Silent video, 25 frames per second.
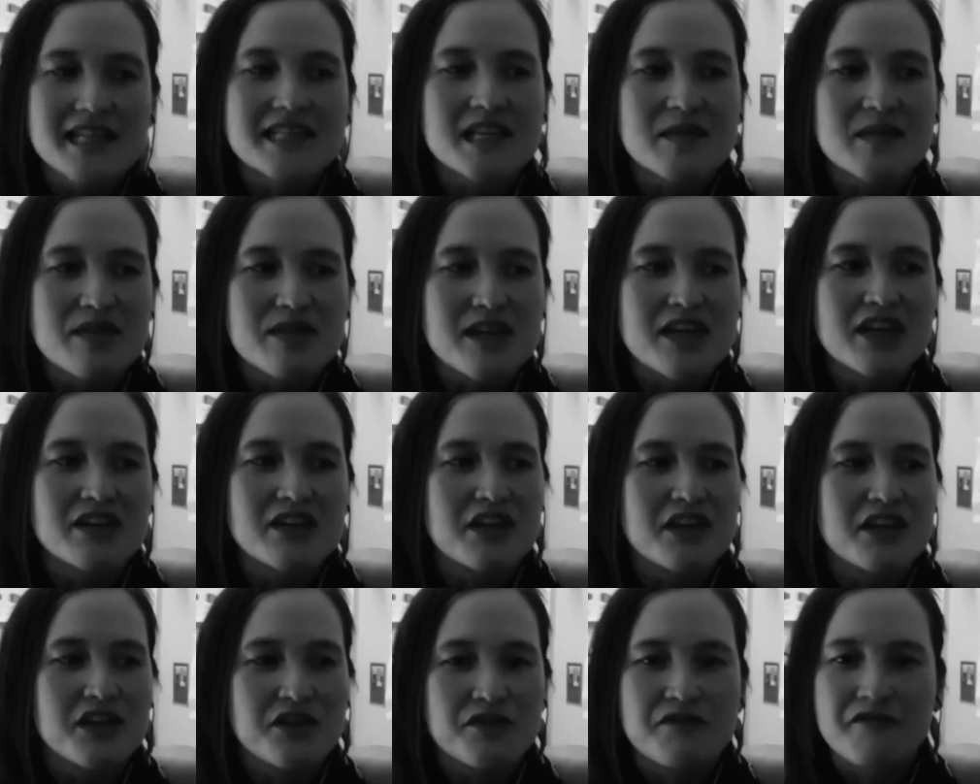something
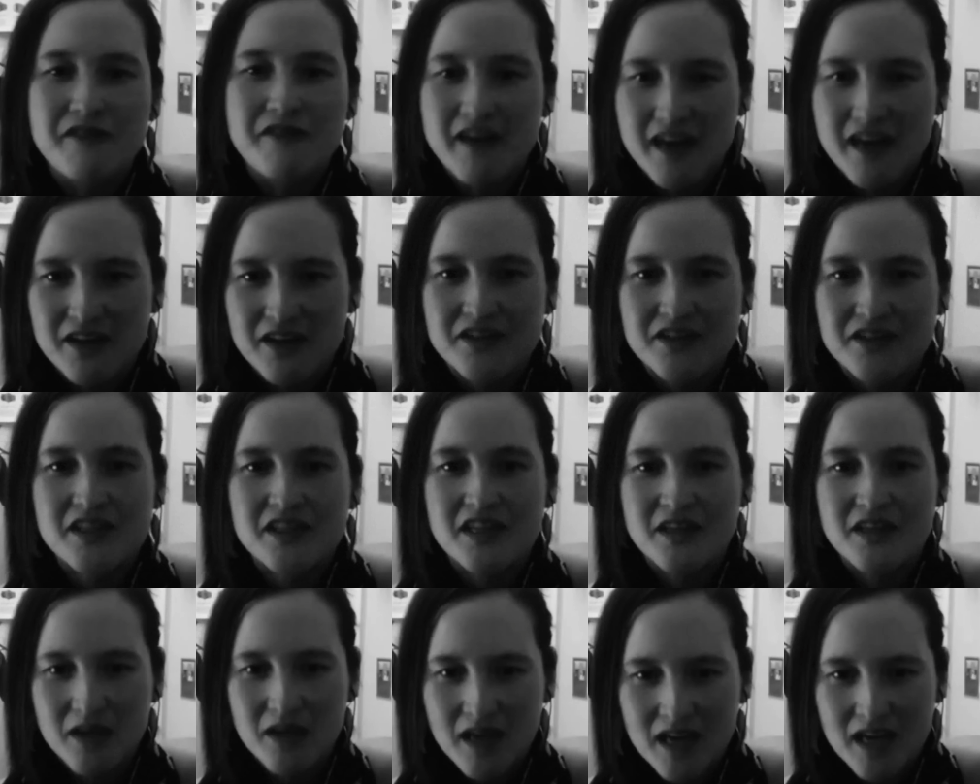that you found
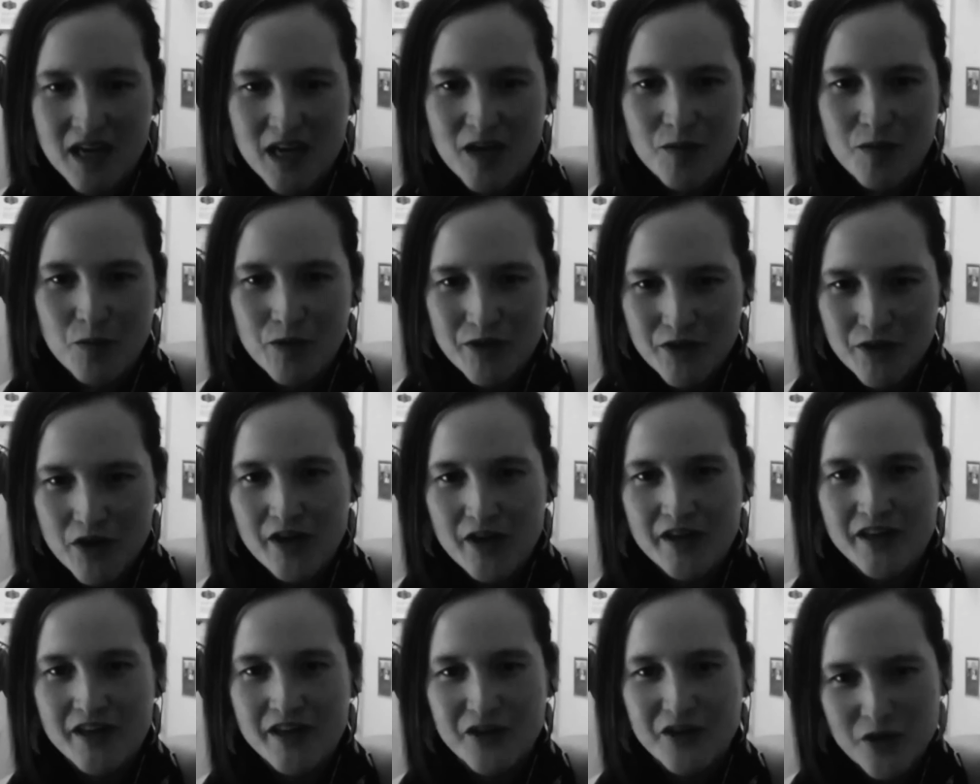with
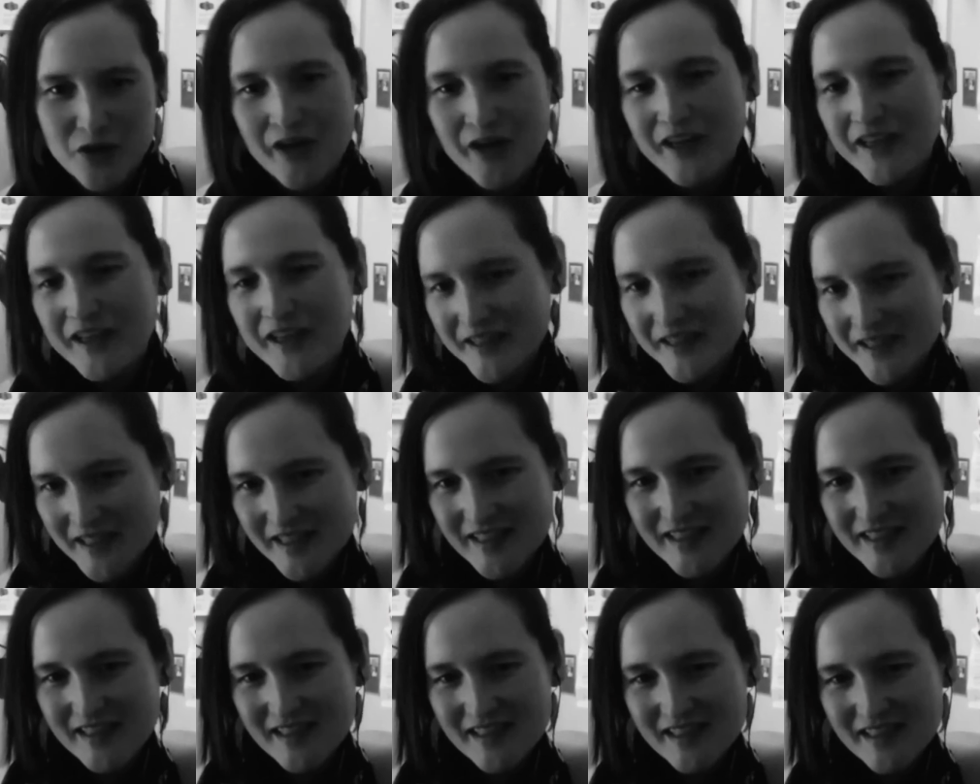your
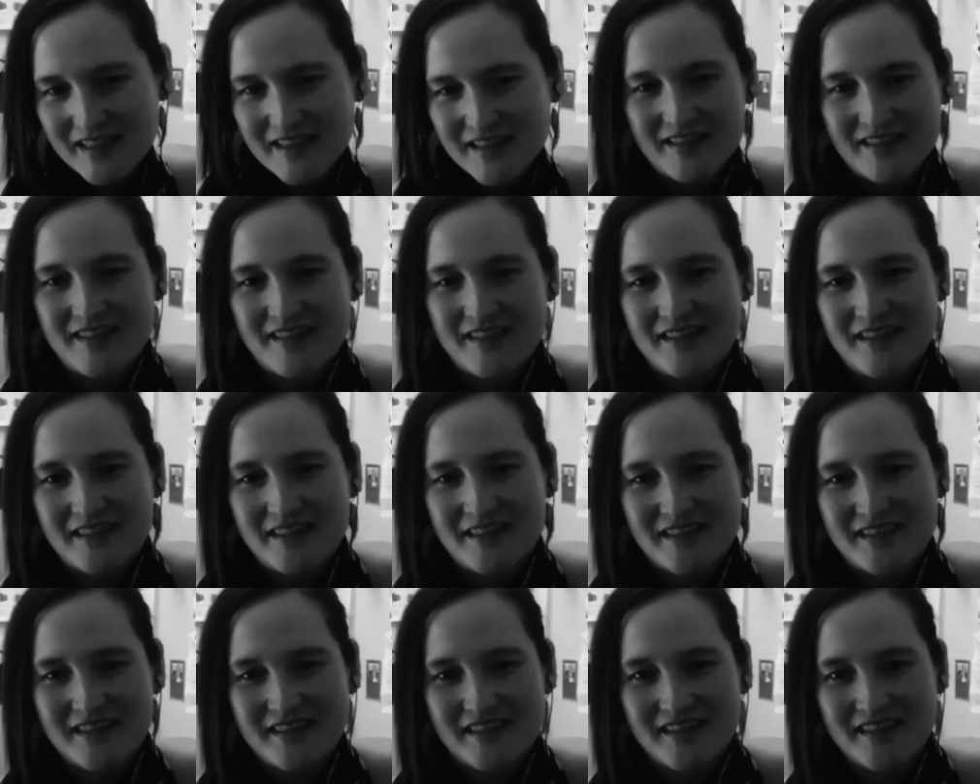audiences?
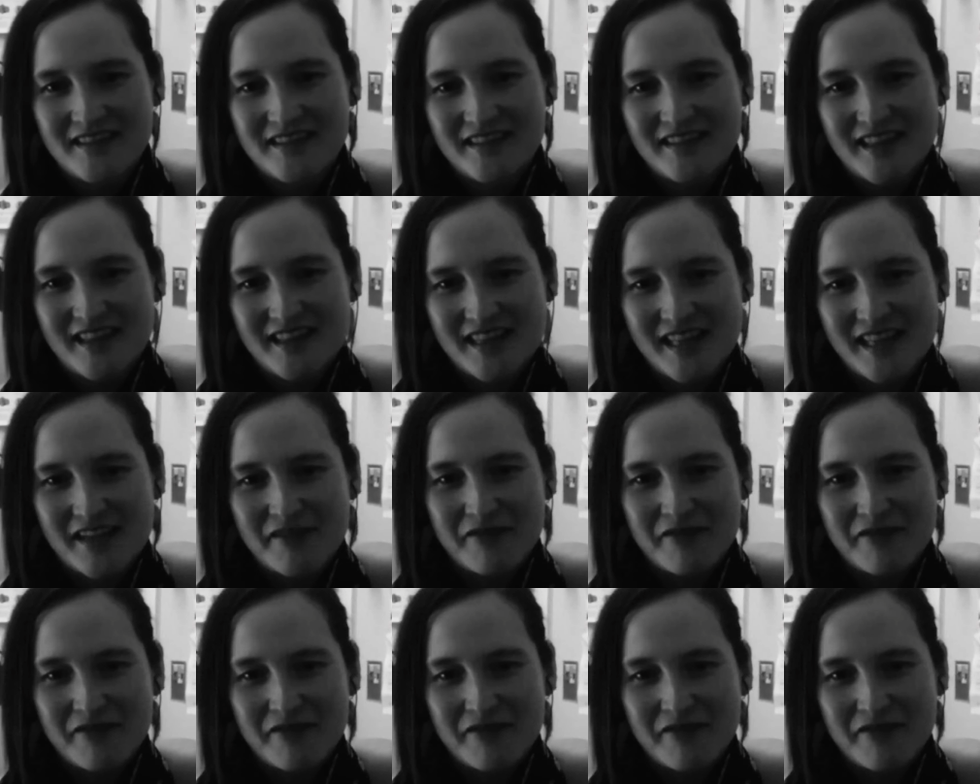That